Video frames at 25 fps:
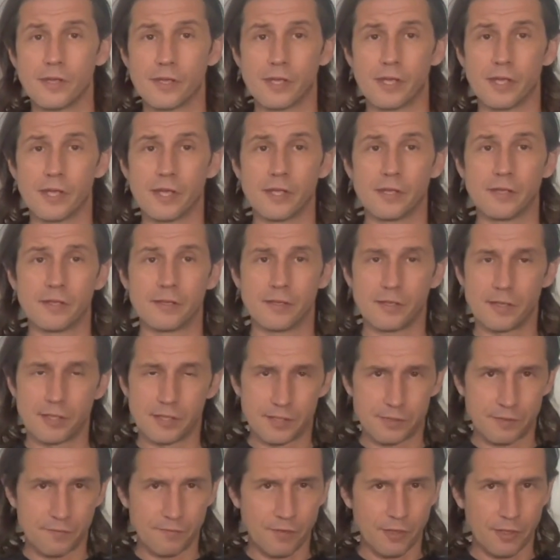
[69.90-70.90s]
And
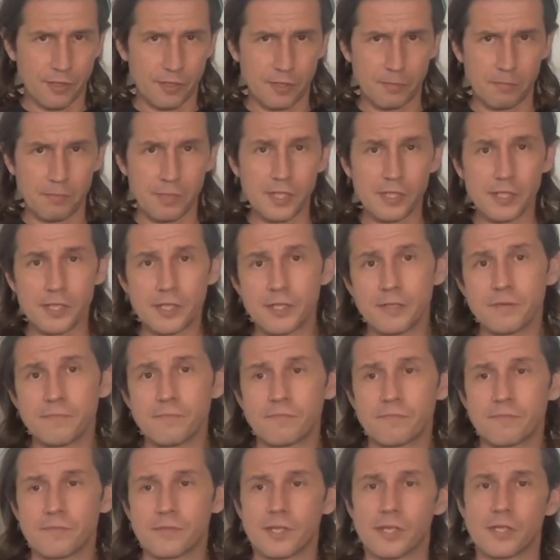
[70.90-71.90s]
it's very demeaning.
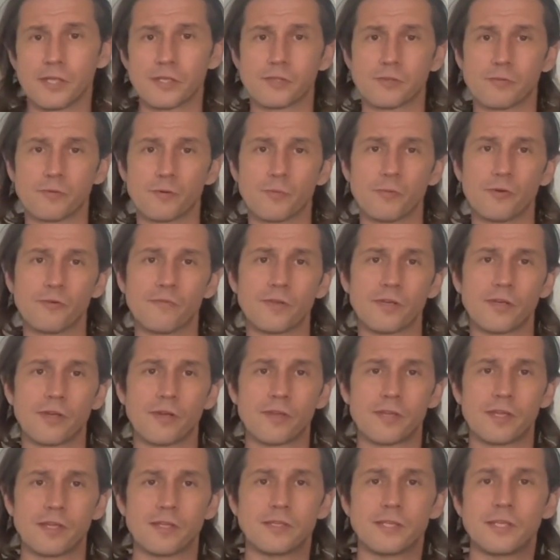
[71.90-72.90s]
It's removing
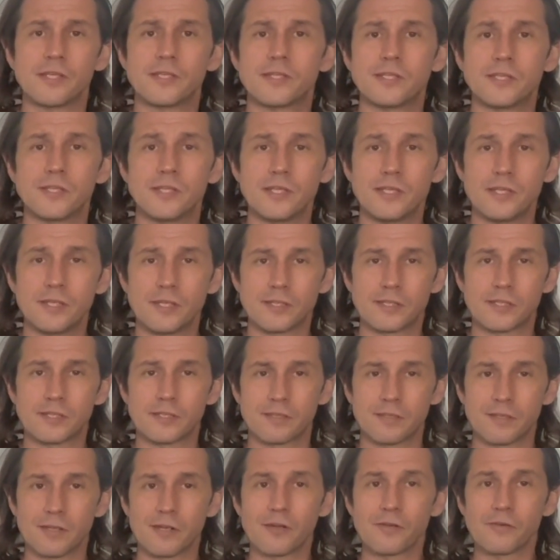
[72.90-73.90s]
authenticity.
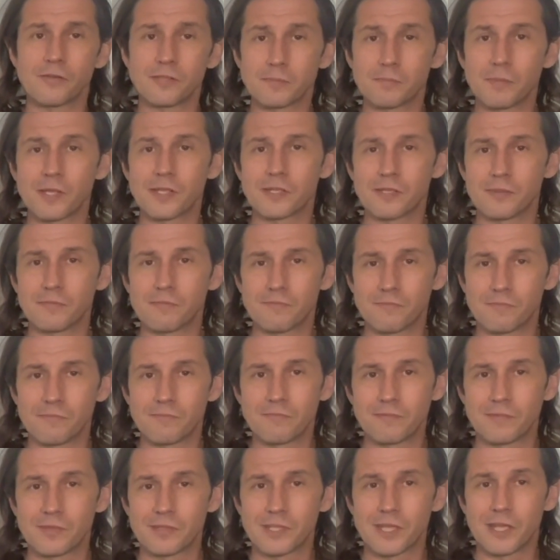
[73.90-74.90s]
It's meant to
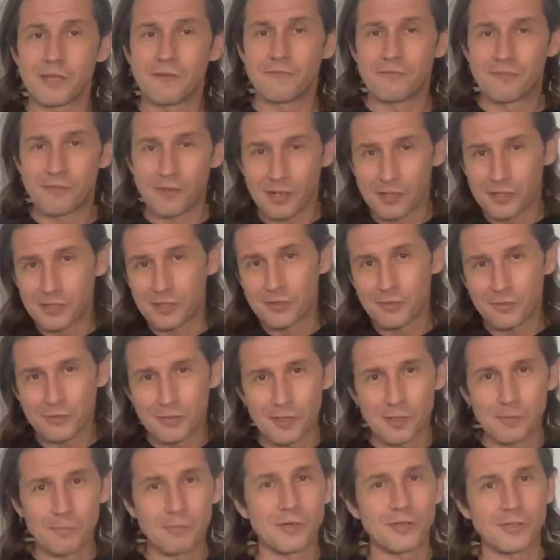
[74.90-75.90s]
say fuck you to
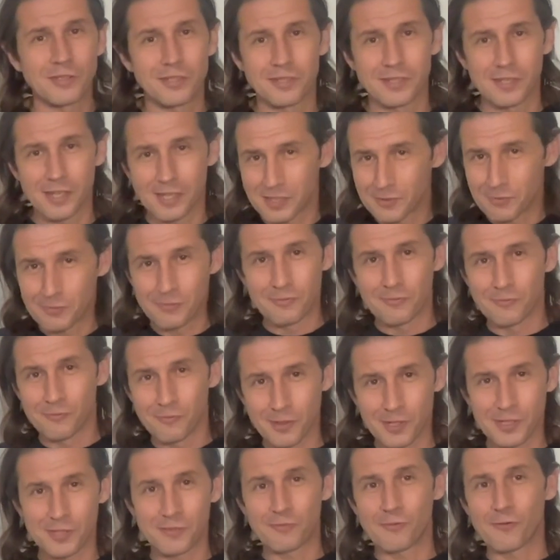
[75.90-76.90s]
the person. That's
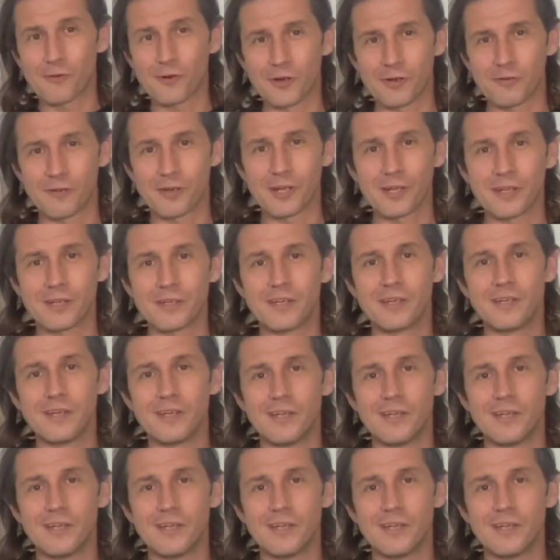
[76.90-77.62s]
what it's for, right?